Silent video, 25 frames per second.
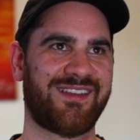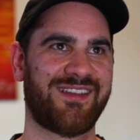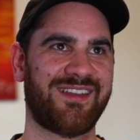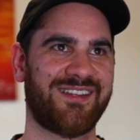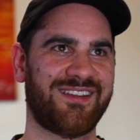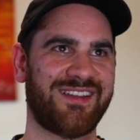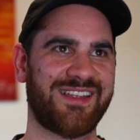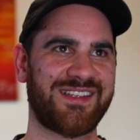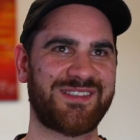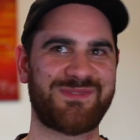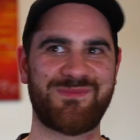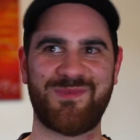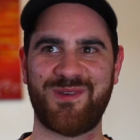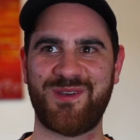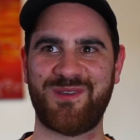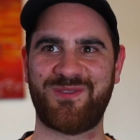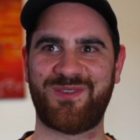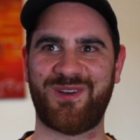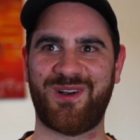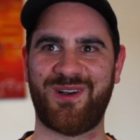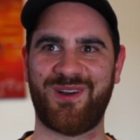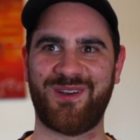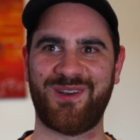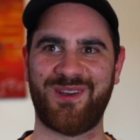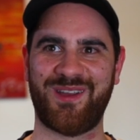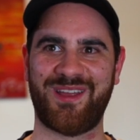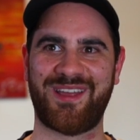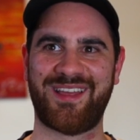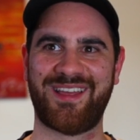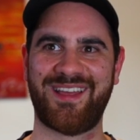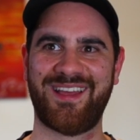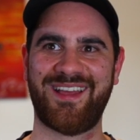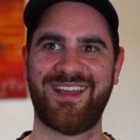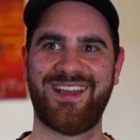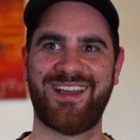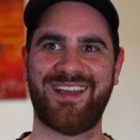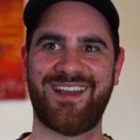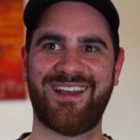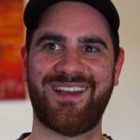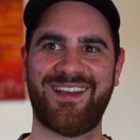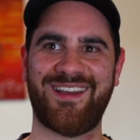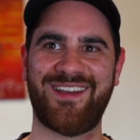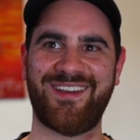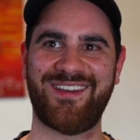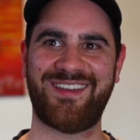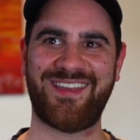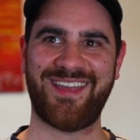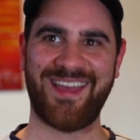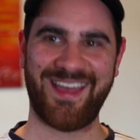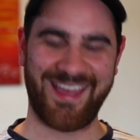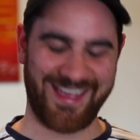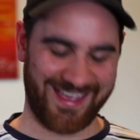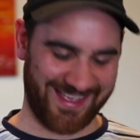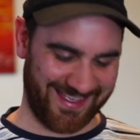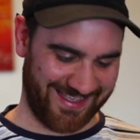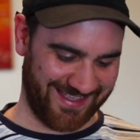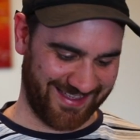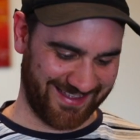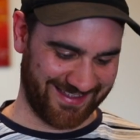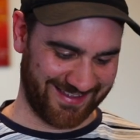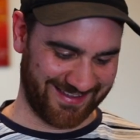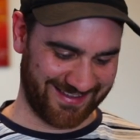Let's move on. Okay.